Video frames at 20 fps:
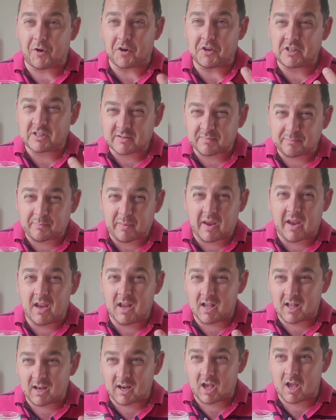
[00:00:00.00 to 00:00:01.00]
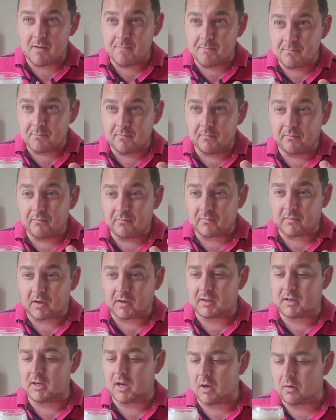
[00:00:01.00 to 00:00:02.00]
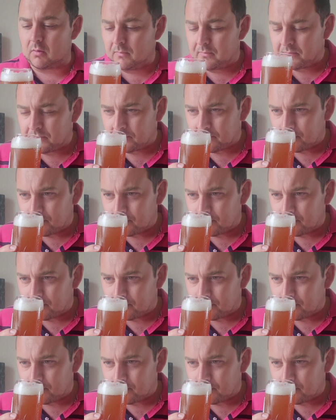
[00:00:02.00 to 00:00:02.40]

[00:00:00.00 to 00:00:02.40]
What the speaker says: Weissbier, like, you know.